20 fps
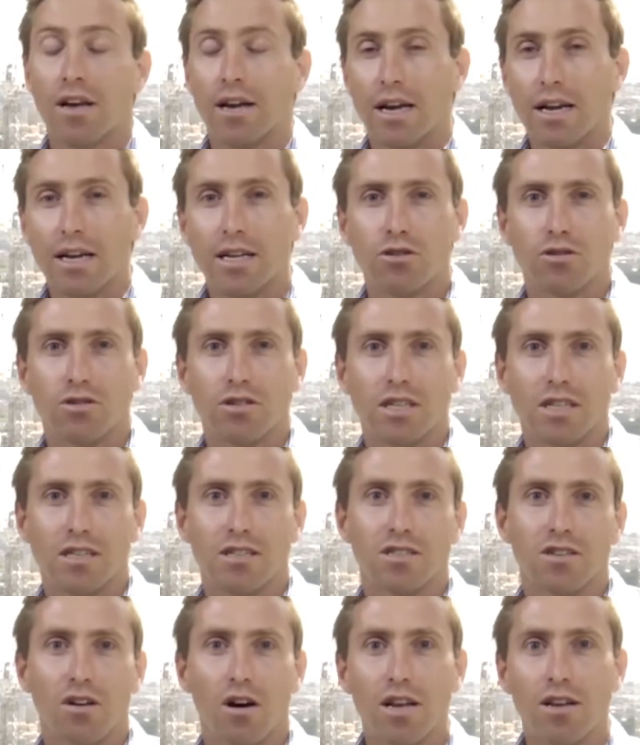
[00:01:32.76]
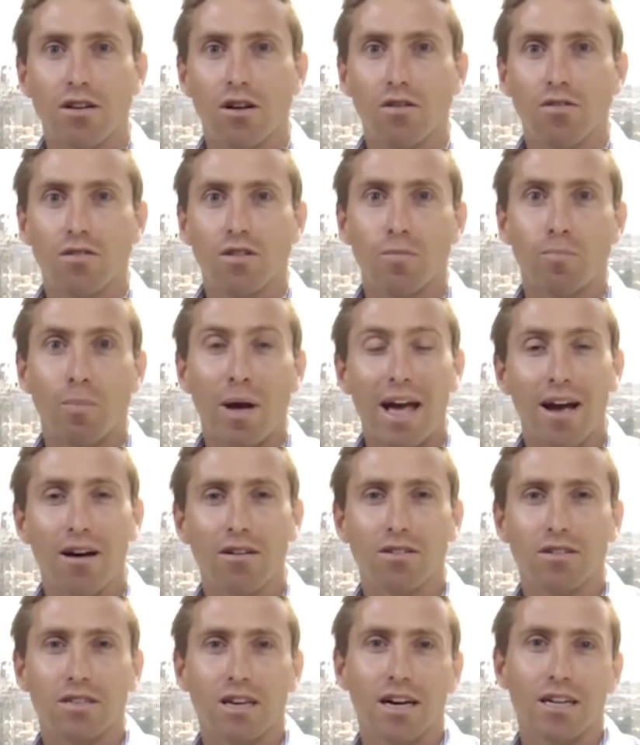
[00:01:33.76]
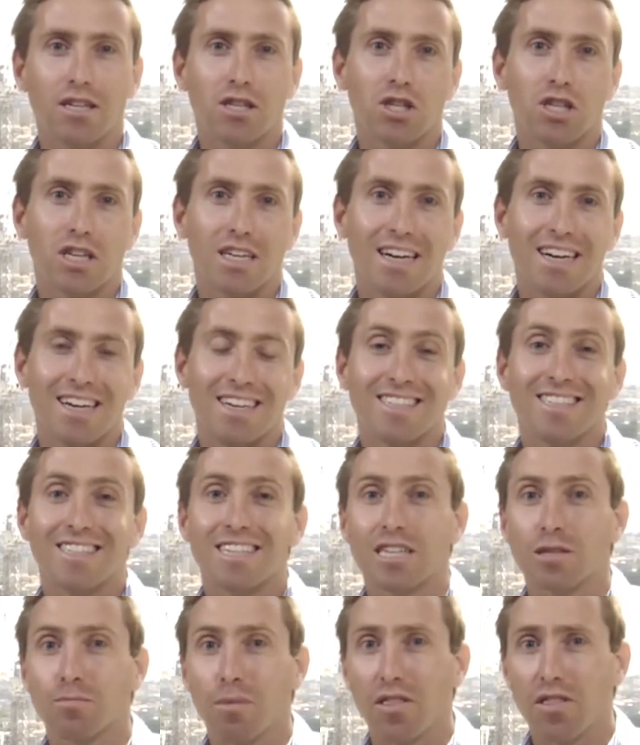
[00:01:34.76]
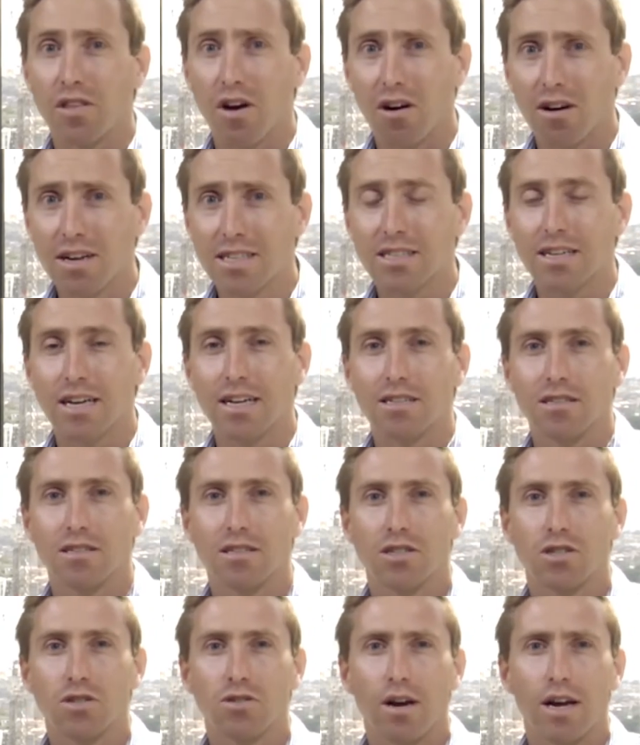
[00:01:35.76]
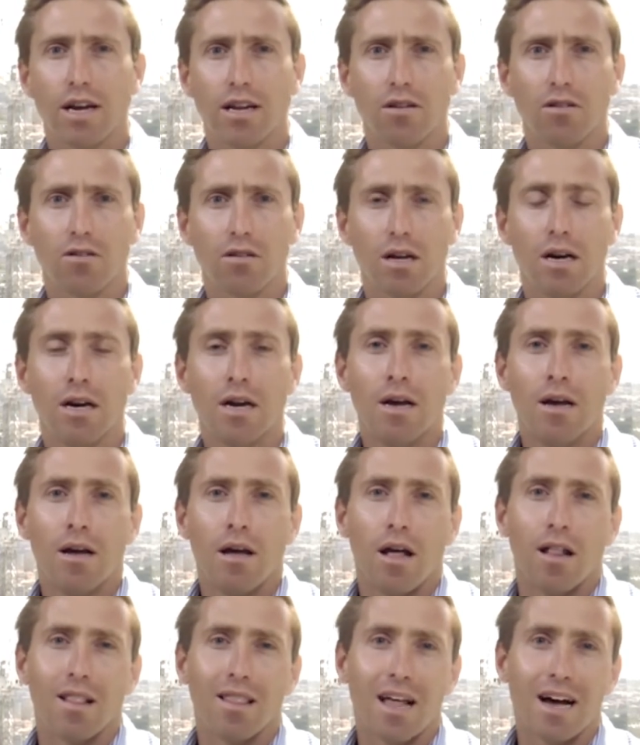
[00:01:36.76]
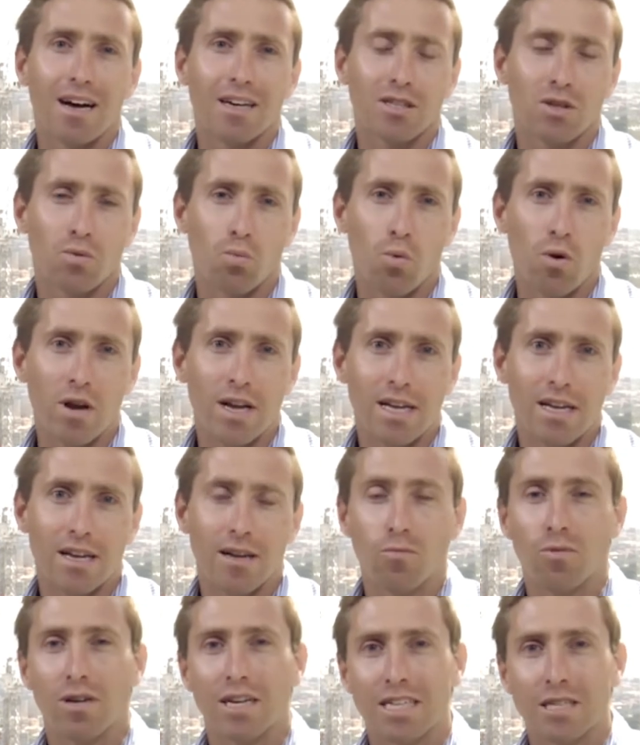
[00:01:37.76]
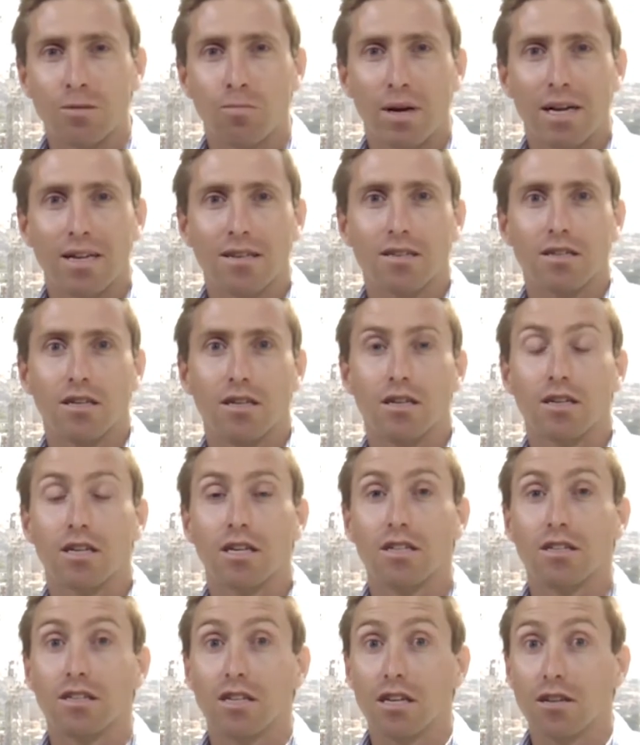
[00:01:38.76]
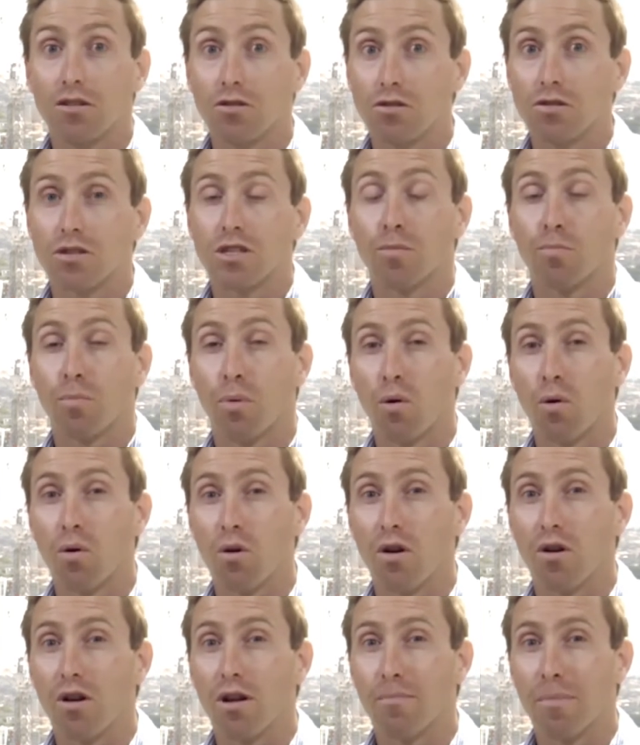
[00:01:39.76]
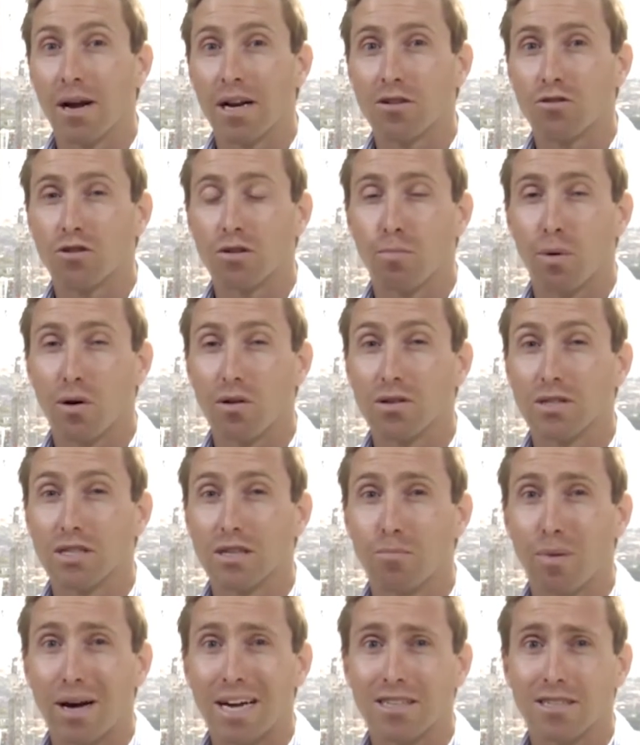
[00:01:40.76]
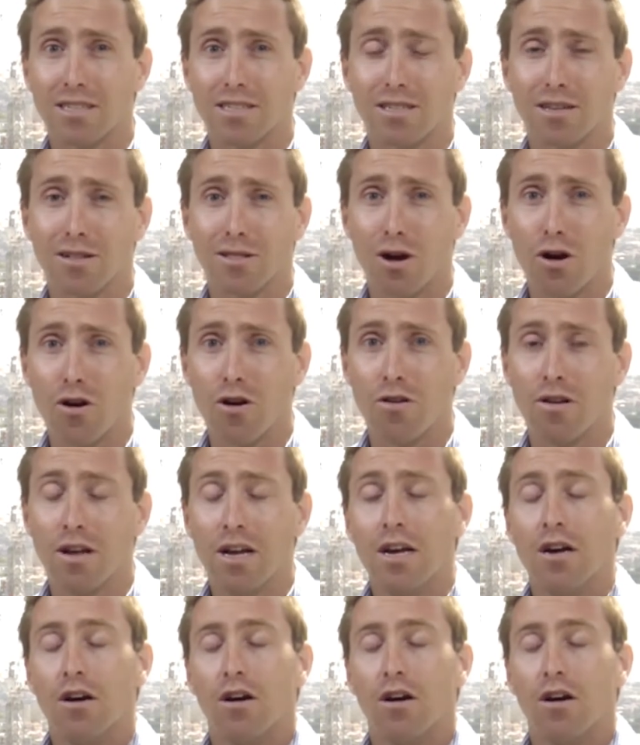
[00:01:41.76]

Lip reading: An interesting side note, the pound touched 6-month highs against the Australian dollar last week, and we expect continued support on a monetary policy basis alone.